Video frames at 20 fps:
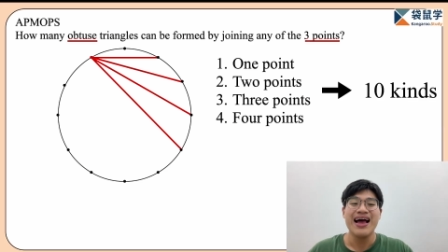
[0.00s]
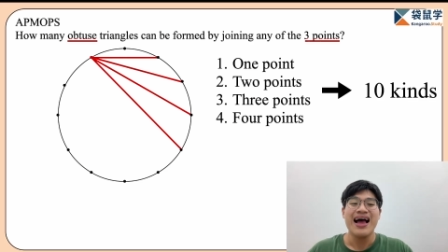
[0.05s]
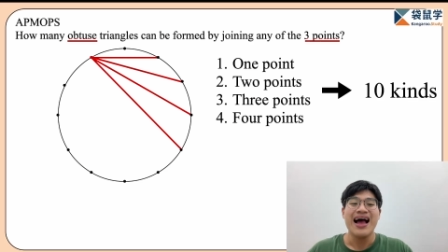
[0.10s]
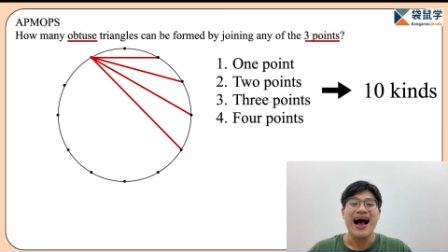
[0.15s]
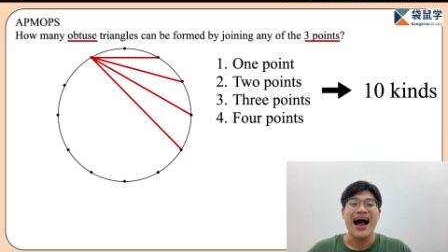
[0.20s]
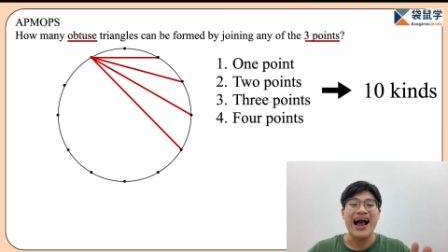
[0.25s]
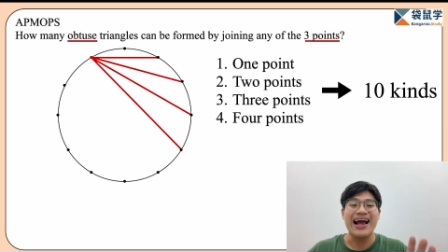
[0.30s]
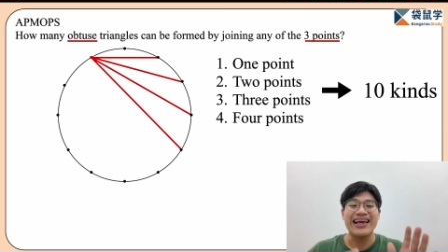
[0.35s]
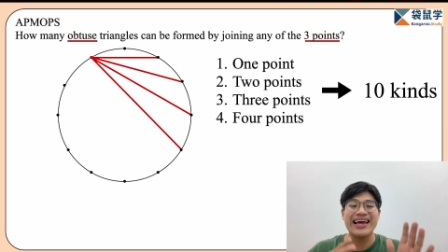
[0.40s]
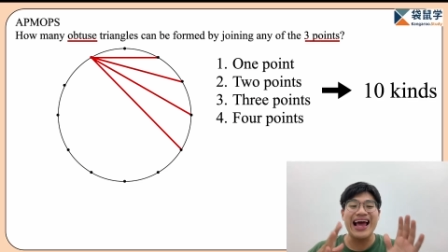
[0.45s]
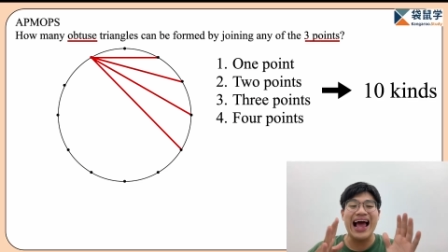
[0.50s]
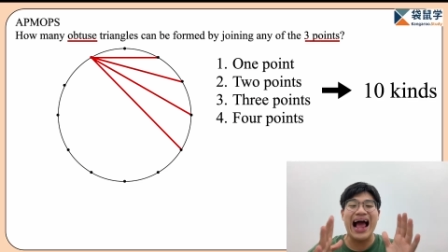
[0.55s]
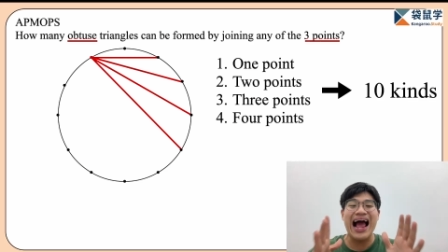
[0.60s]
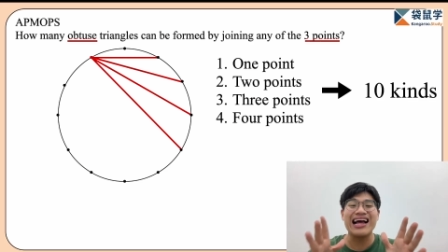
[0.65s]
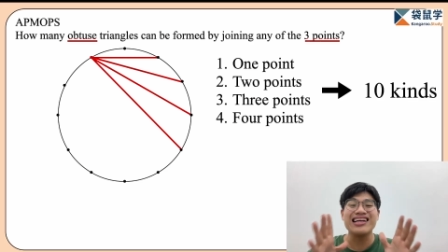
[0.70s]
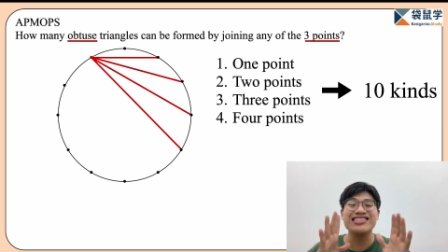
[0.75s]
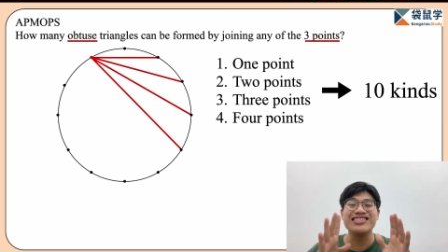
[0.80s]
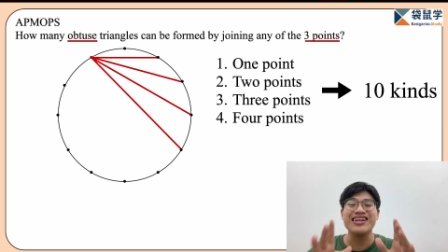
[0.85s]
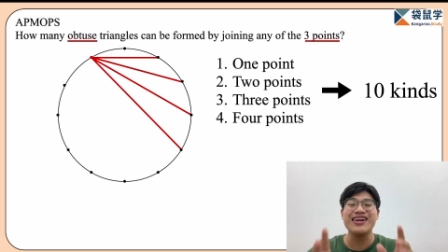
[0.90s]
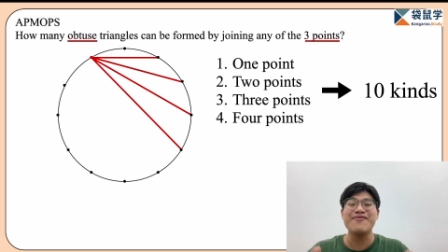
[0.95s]
I can
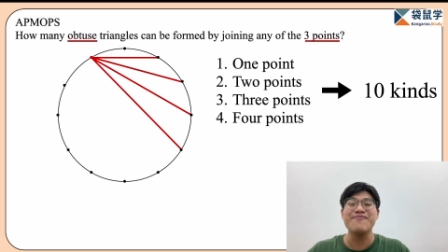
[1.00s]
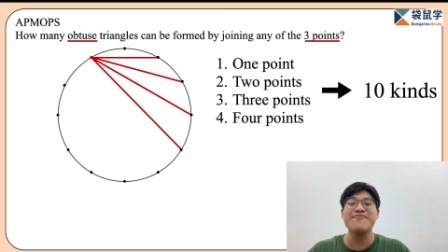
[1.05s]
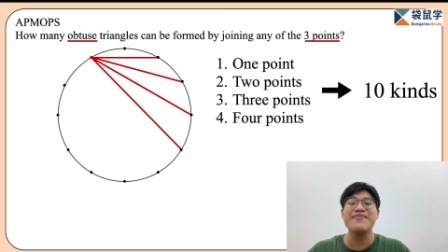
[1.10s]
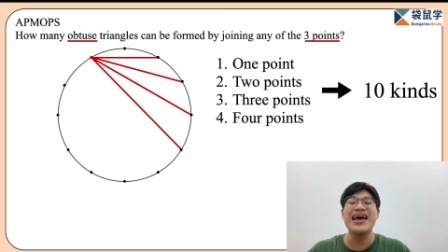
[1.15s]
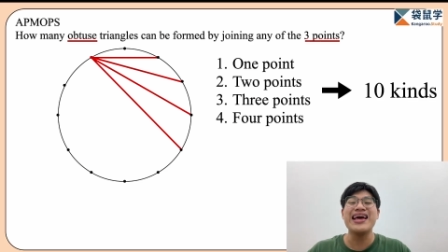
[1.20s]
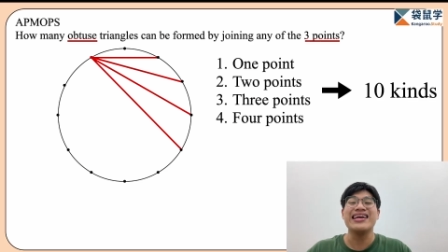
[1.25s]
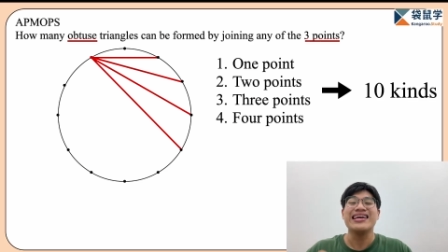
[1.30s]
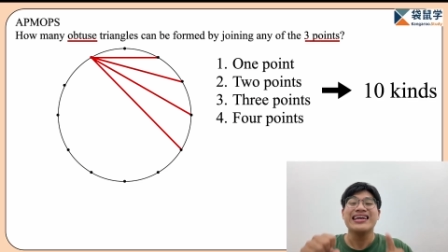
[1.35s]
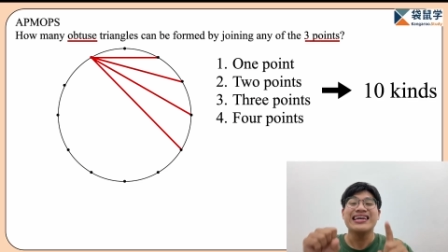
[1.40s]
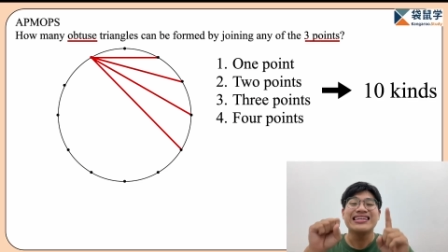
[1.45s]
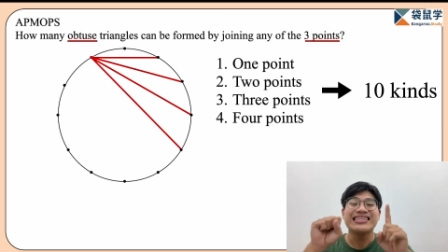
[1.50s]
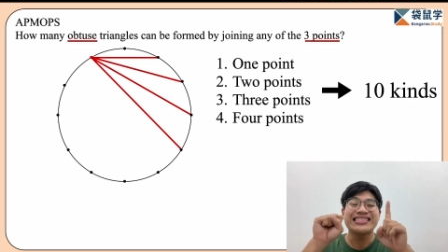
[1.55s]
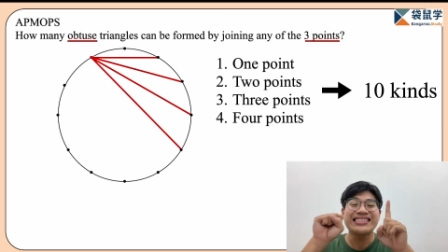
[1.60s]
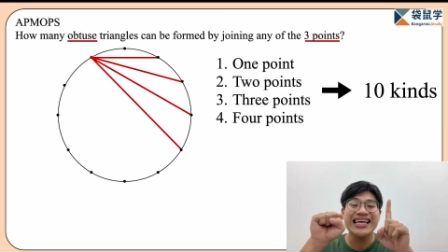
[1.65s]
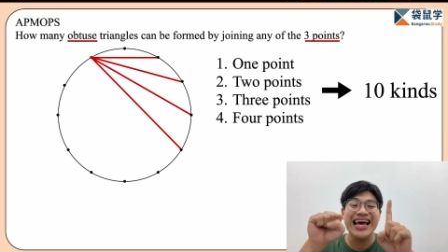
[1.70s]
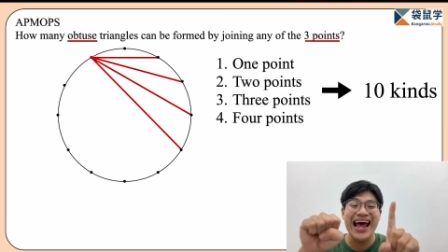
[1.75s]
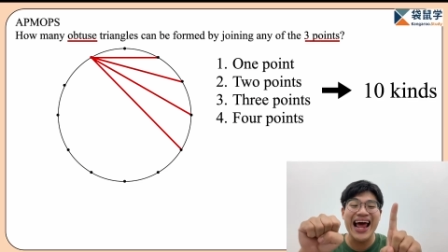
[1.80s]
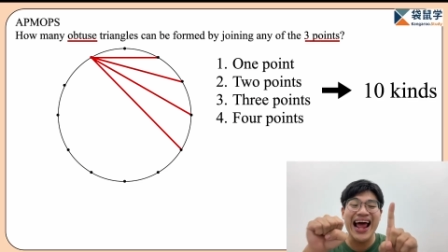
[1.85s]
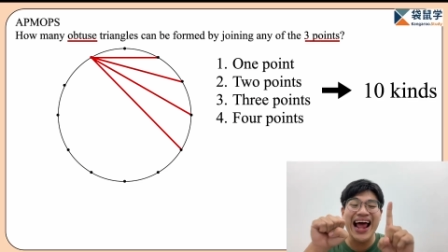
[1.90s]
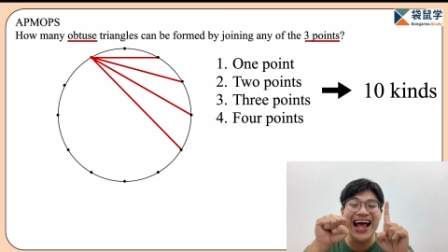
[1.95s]
actually make
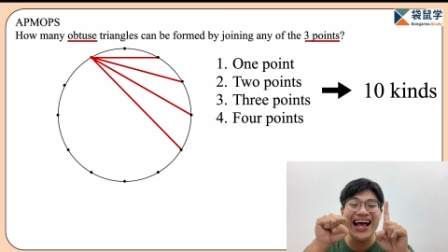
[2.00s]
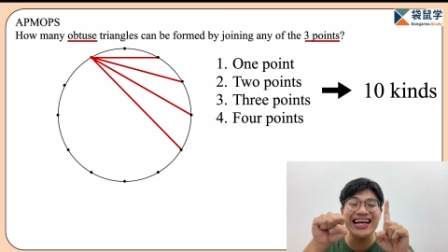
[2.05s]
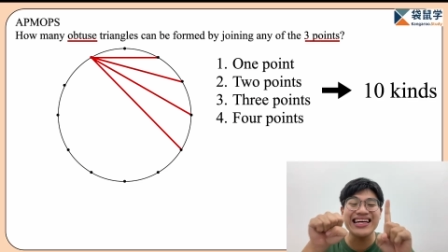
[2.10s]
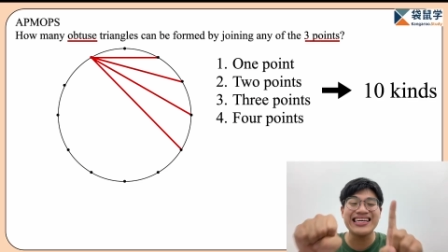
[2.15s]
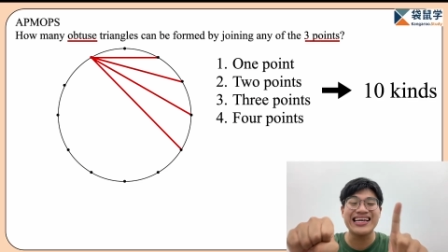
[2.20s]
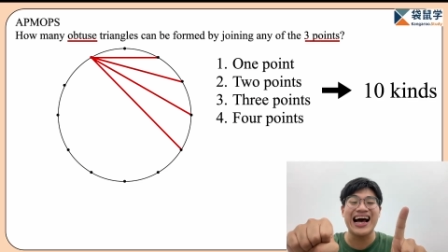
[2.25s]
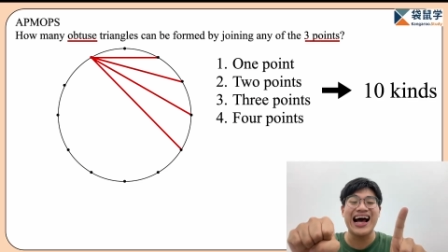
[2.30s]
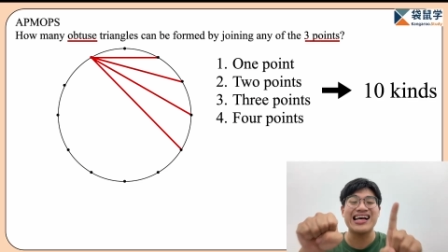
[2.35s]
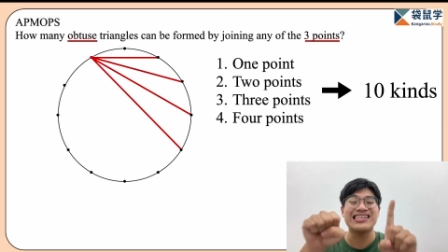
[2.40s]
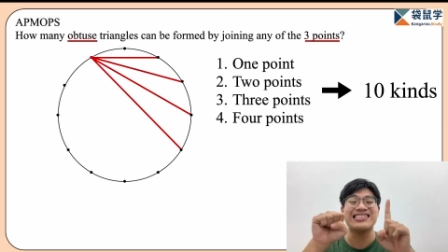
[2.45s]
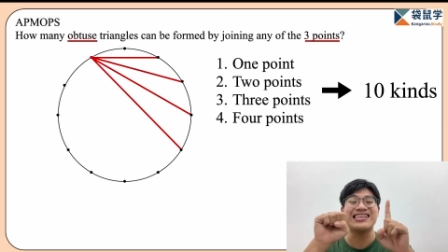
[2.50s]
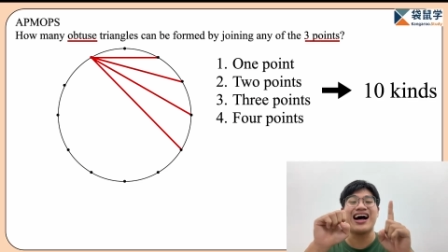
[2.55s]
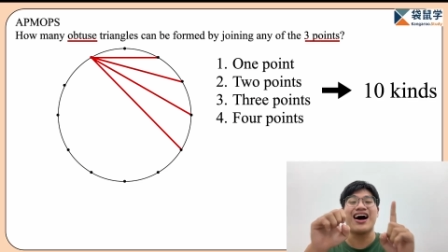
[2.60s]
10 kinds